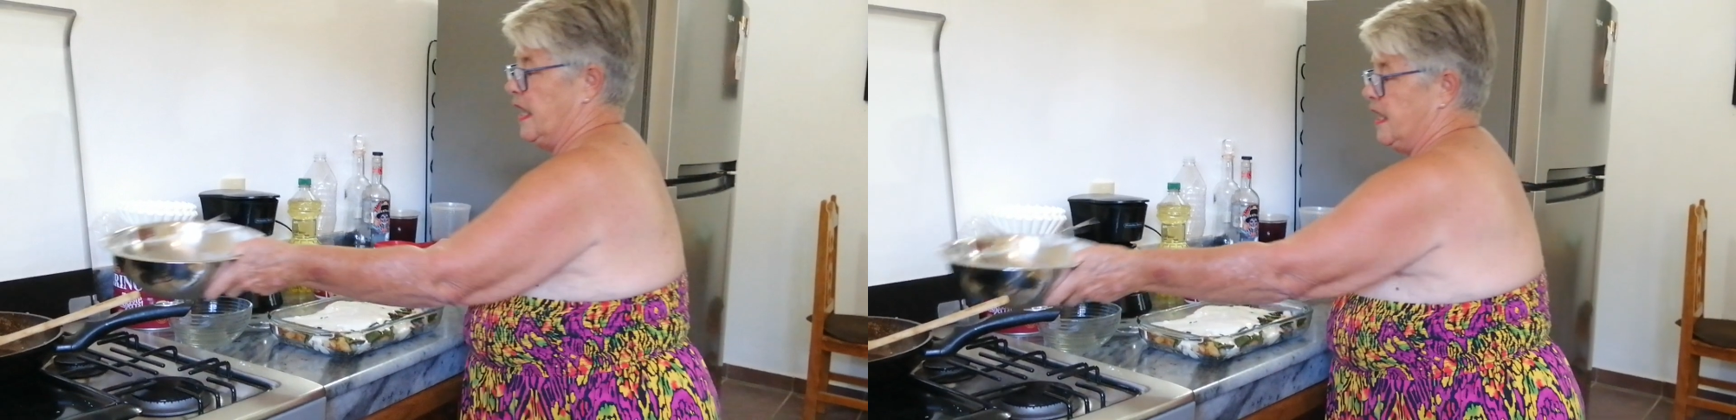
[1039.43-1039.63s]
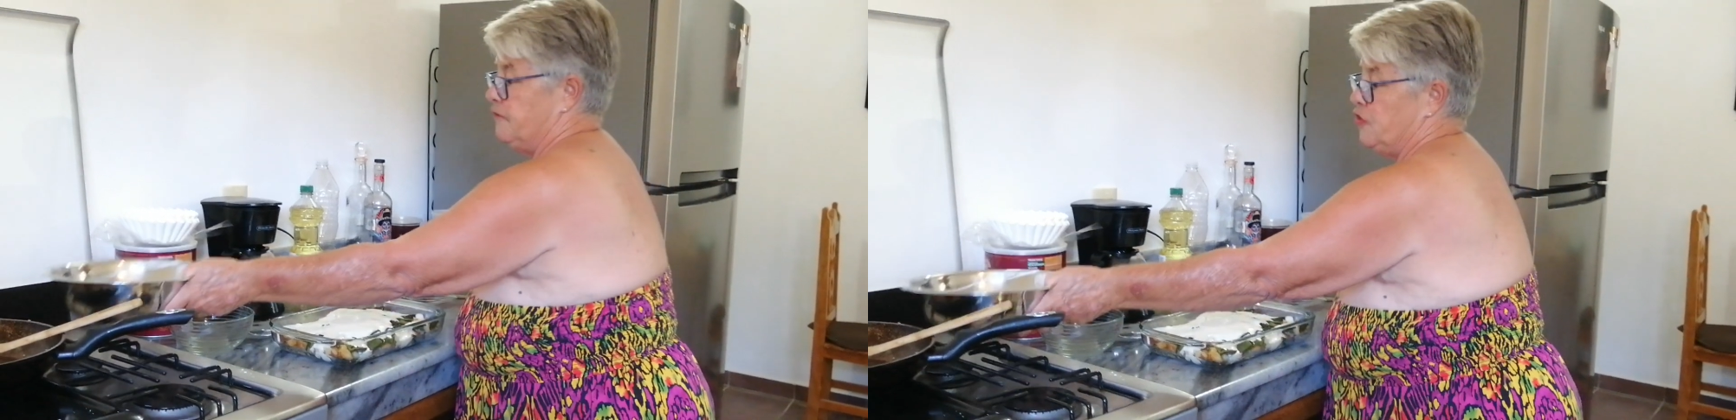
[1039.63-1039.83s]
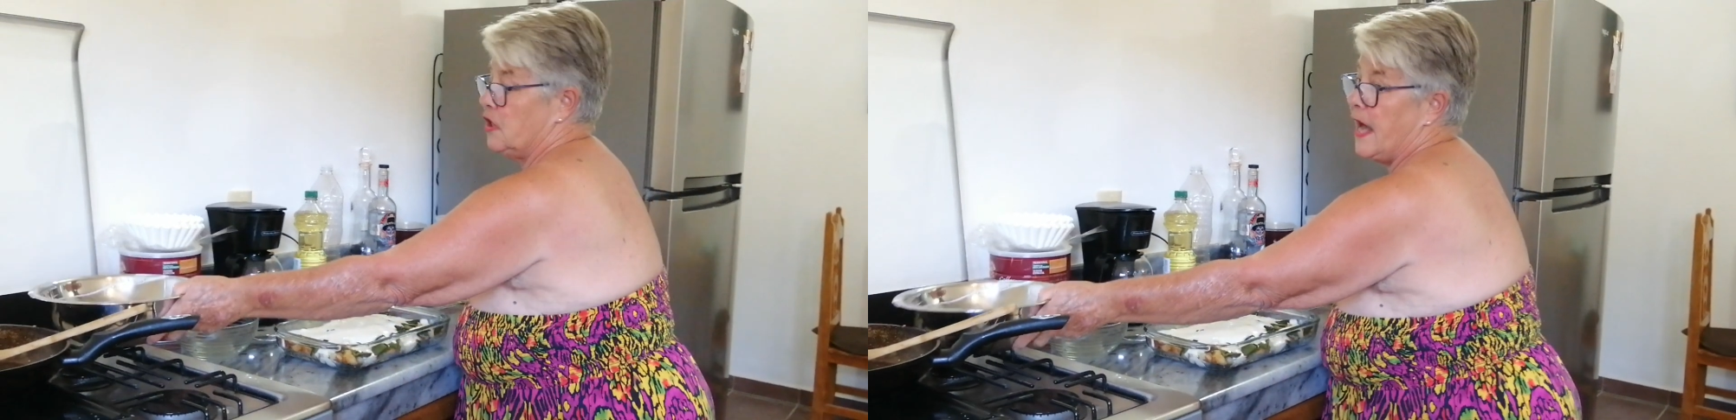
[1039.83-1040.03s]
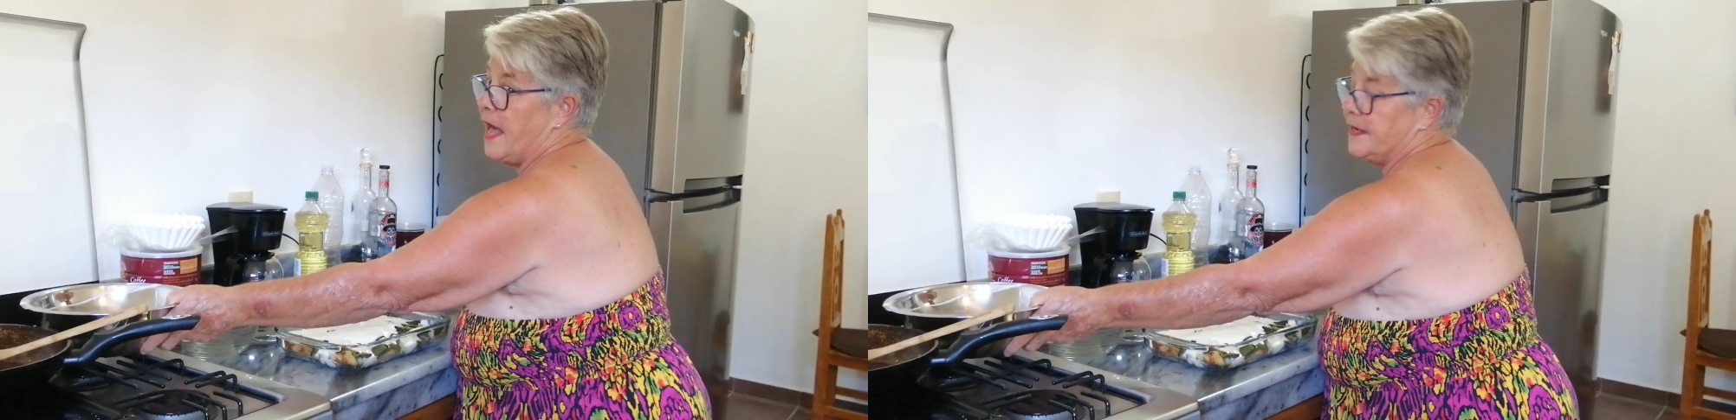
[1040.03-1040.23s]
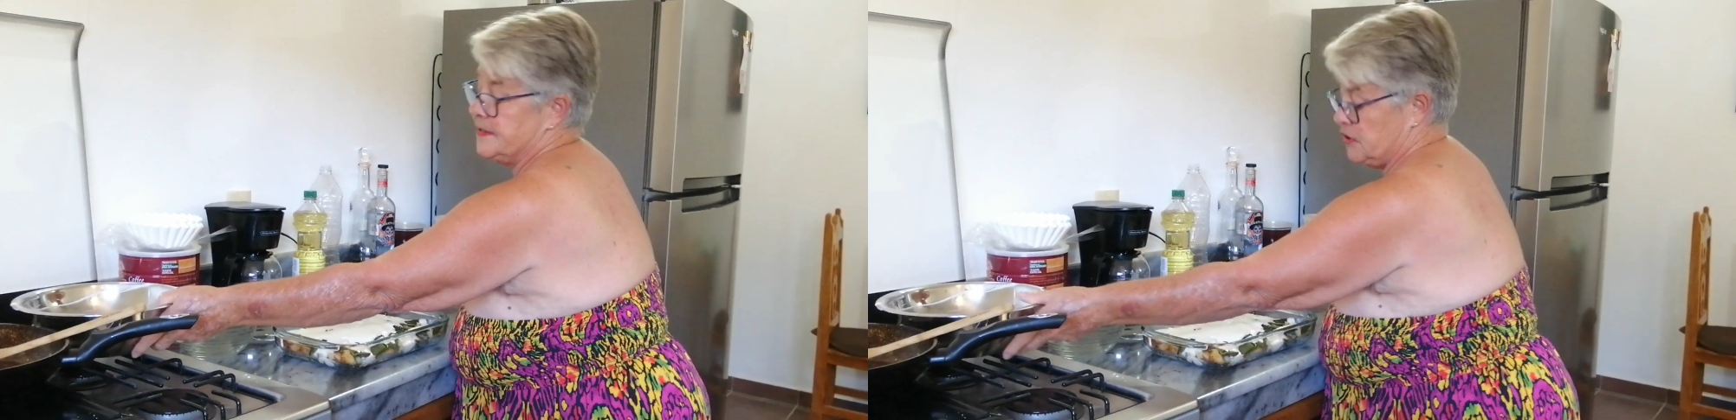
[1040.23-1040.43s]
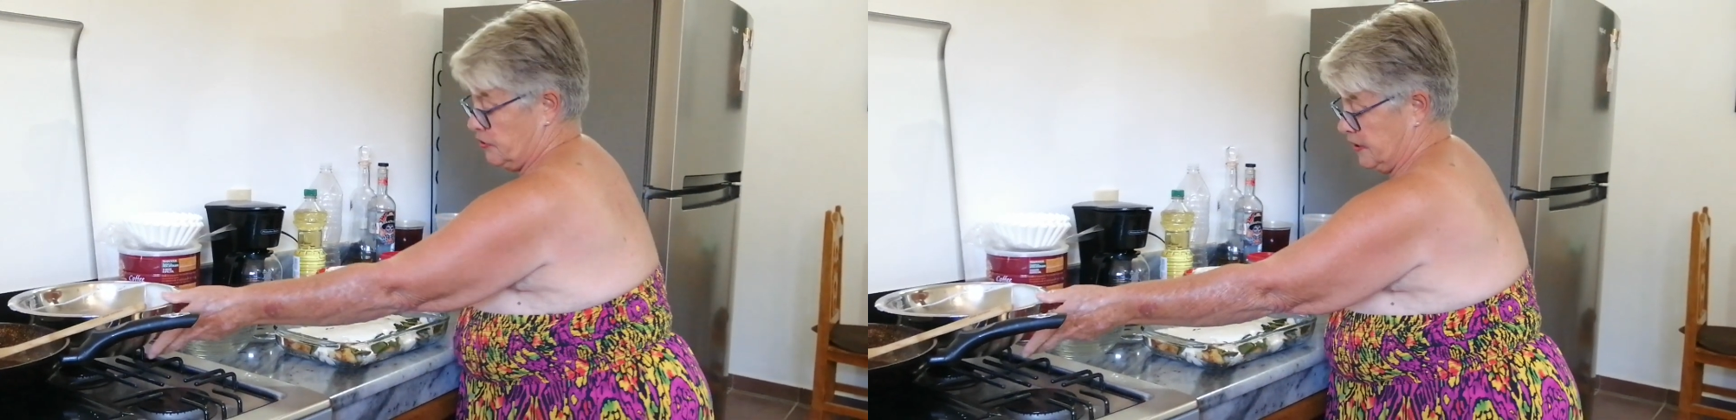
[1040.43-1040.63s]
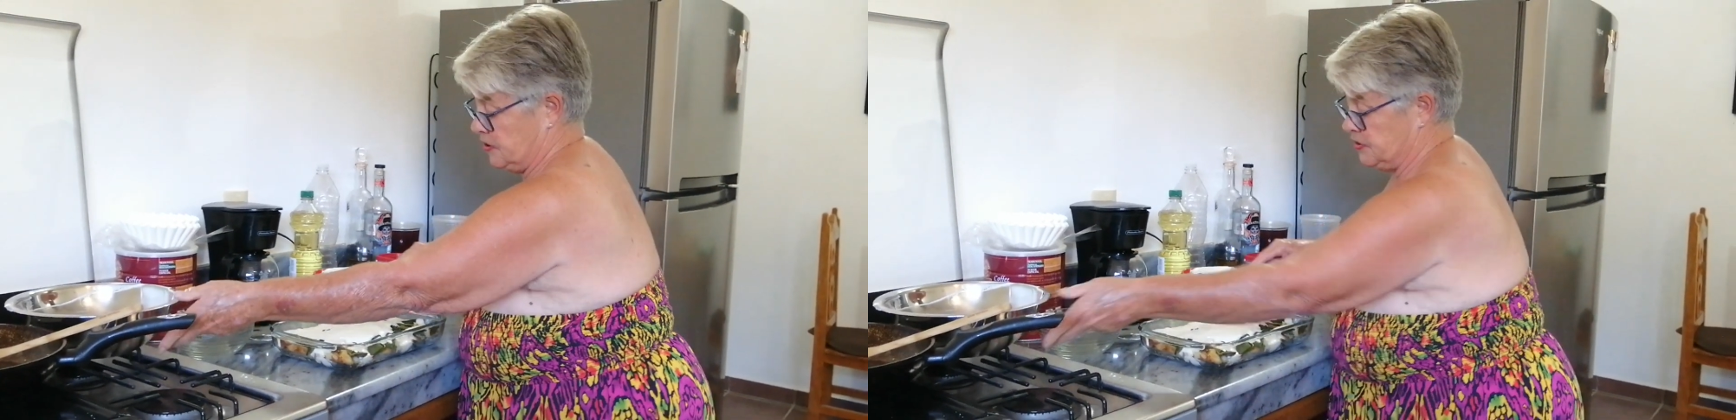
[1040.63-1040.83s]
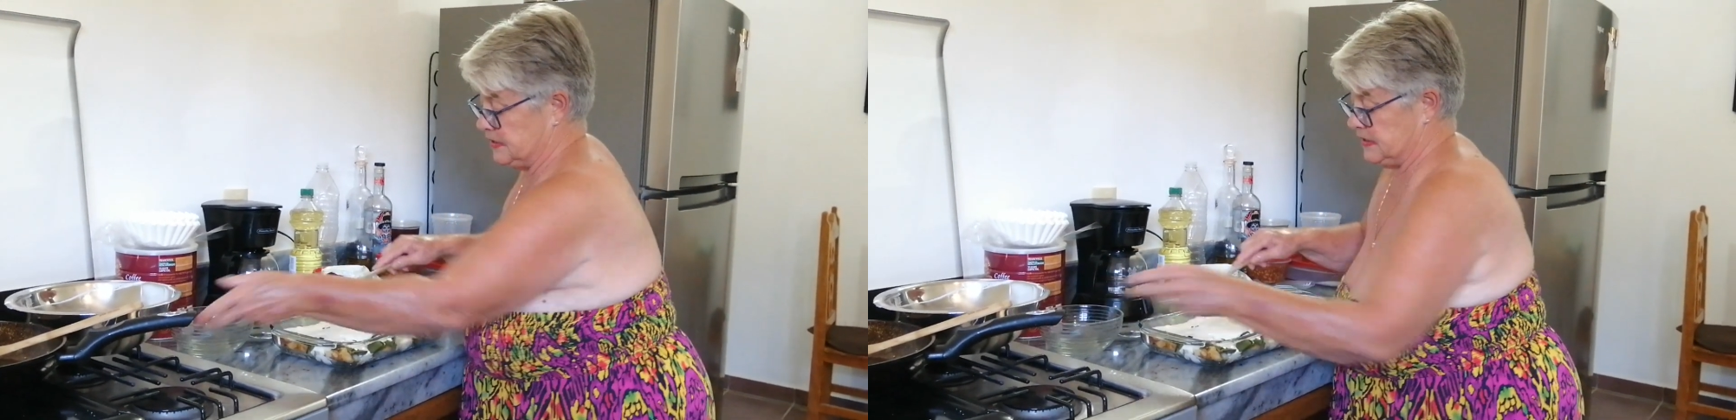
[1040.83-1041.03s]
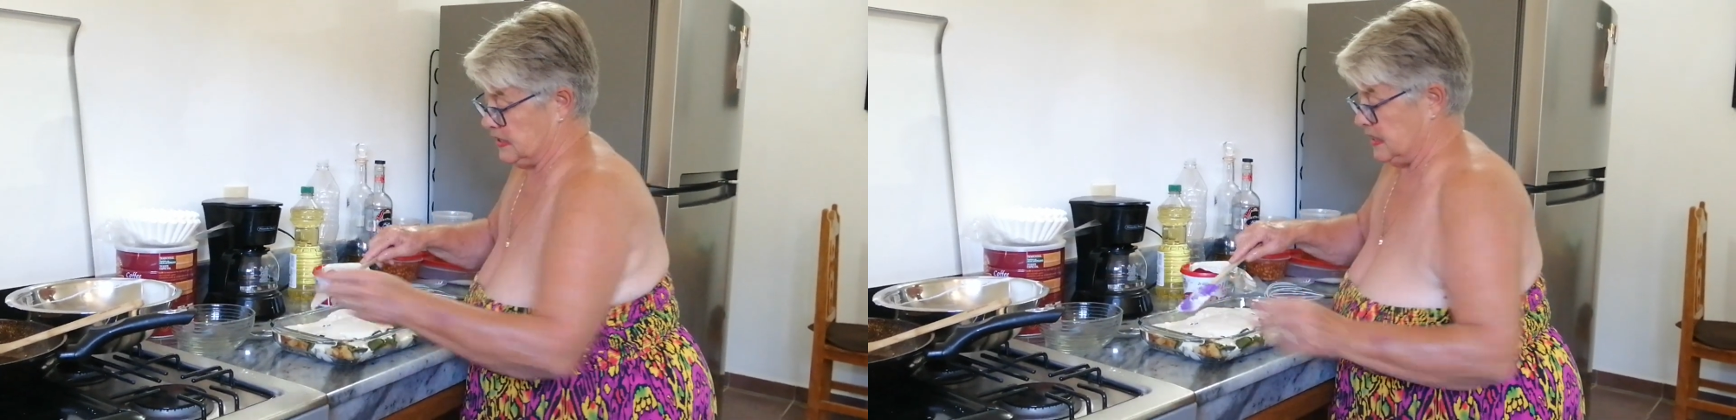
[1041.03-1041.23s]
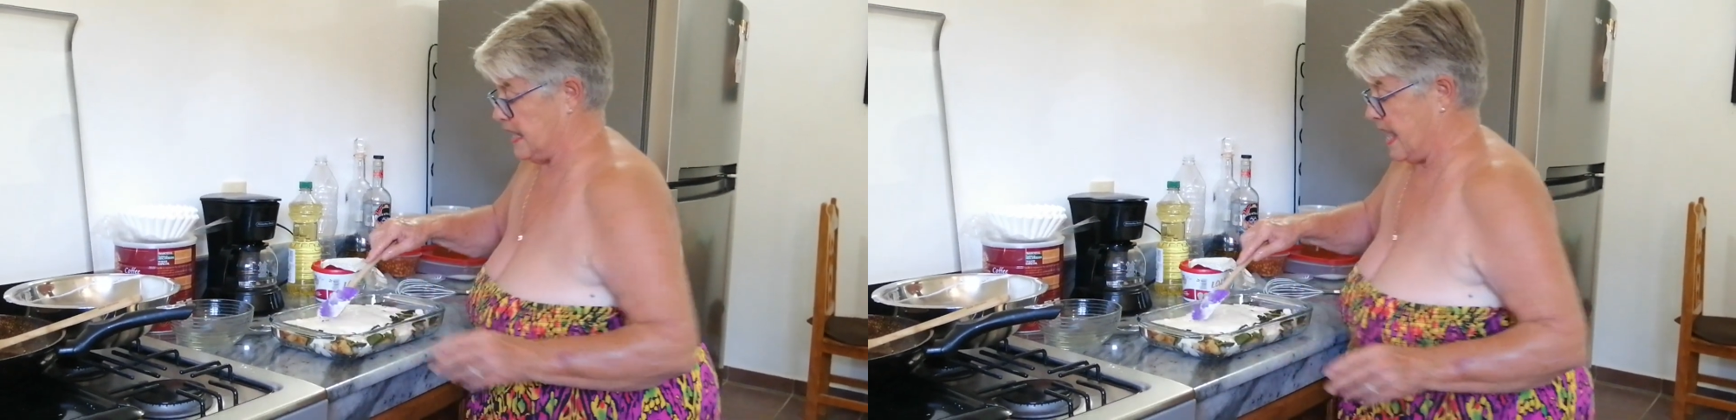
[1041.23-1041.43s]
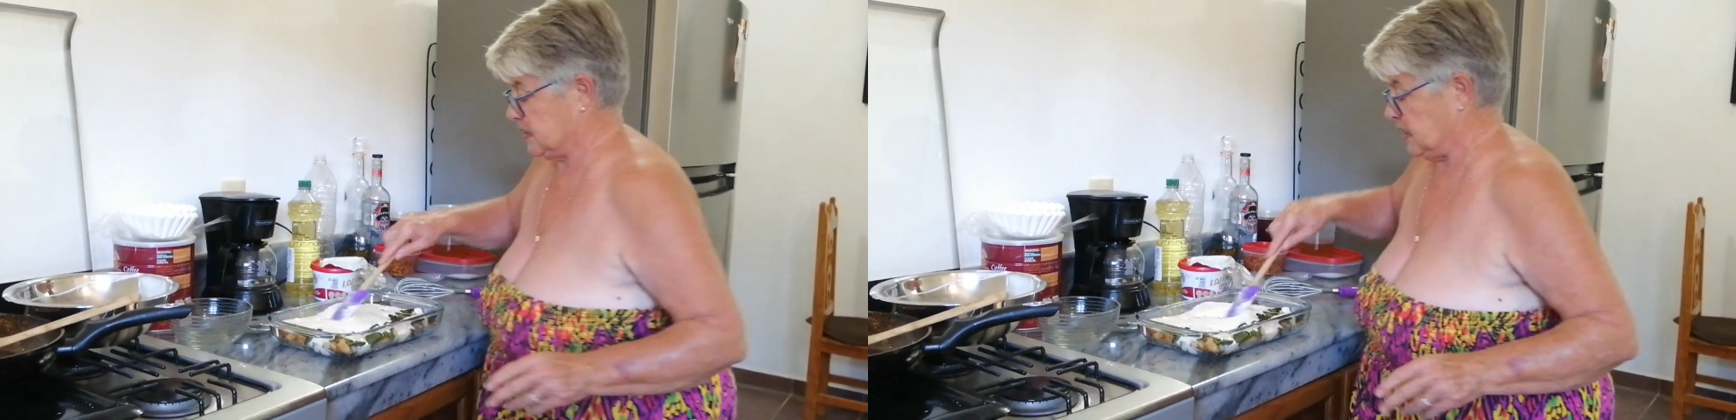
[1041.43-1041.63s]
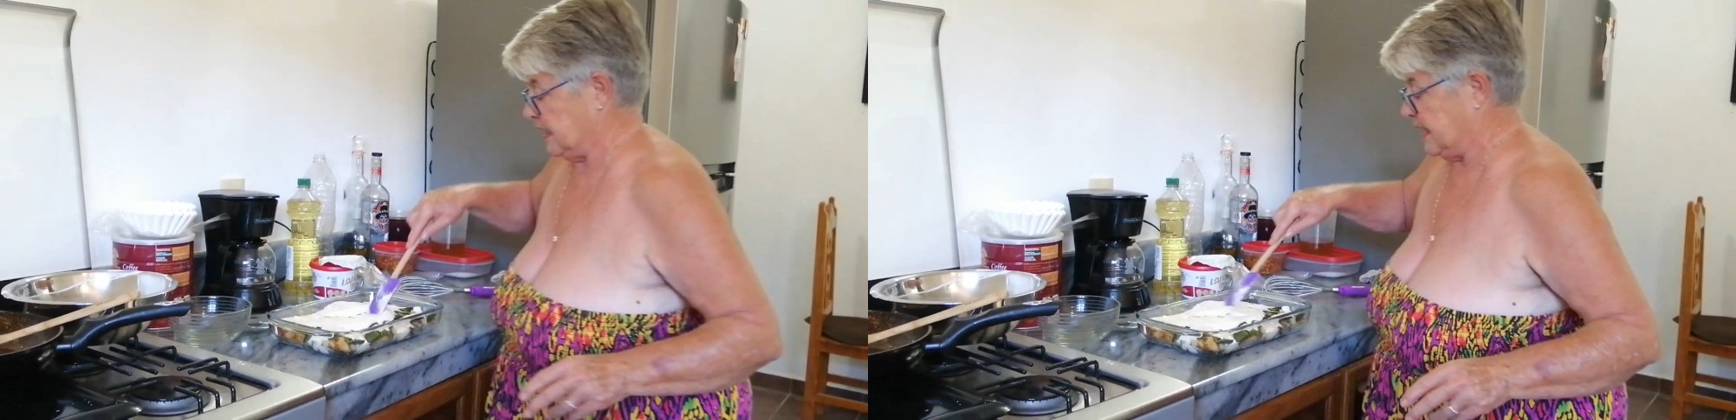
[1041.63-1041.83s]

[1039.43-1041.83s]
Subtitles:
if you guys are interested in actually